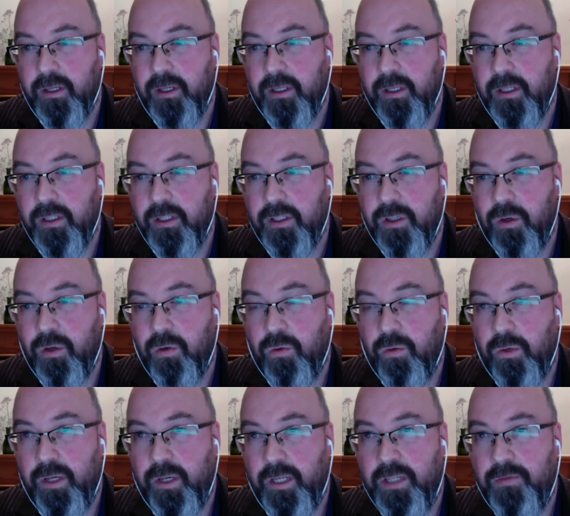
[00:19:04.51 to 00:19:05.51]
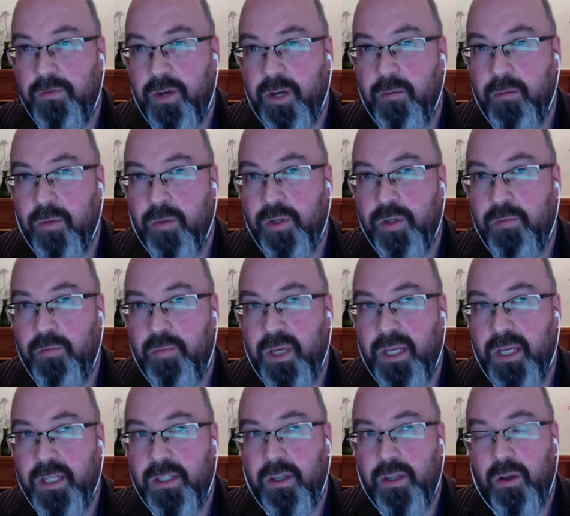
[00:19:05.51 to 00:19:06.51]
So it's very much
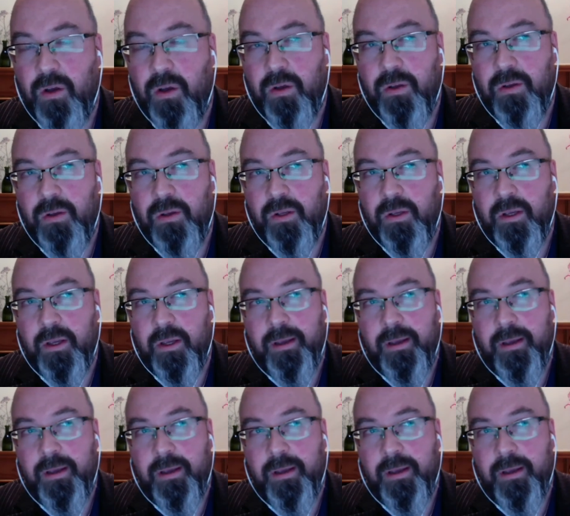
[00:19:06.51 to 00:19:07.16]
based on,